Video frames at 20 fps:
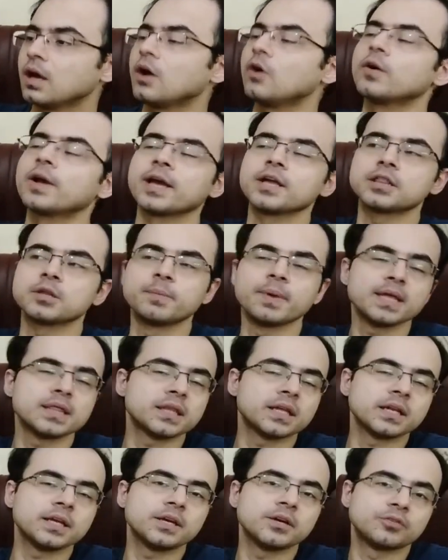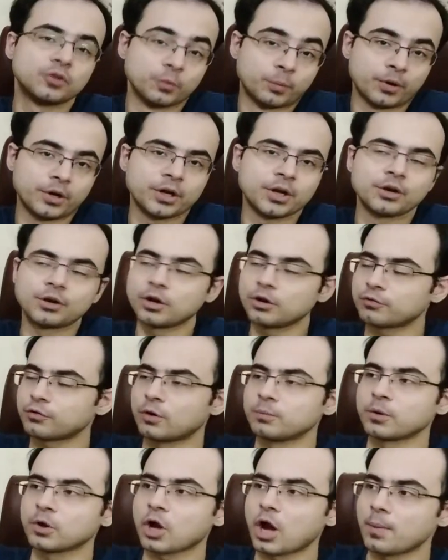Okay, so basically a superhero
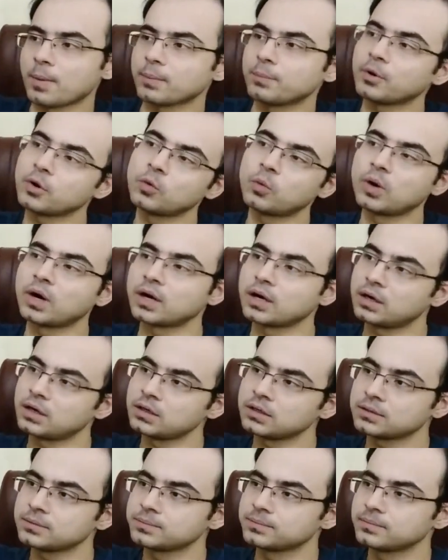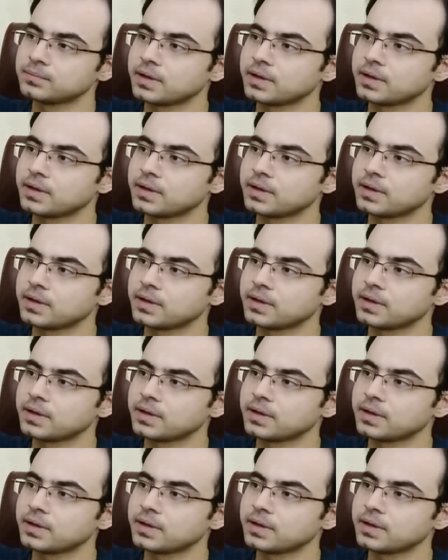from the comic book world.